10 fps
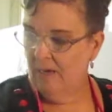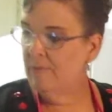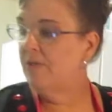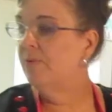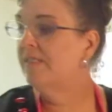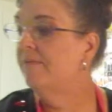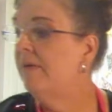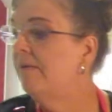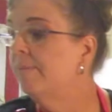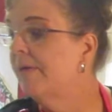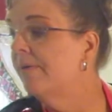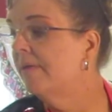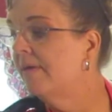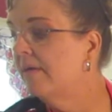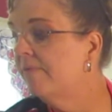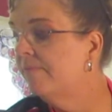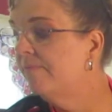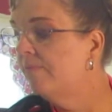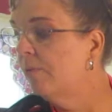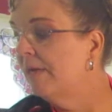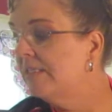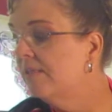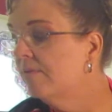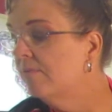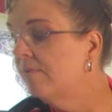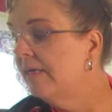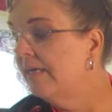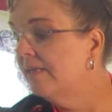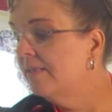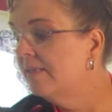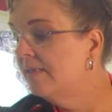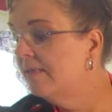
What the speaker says: How much was the vegan butter? I gotta go back to the ingredients.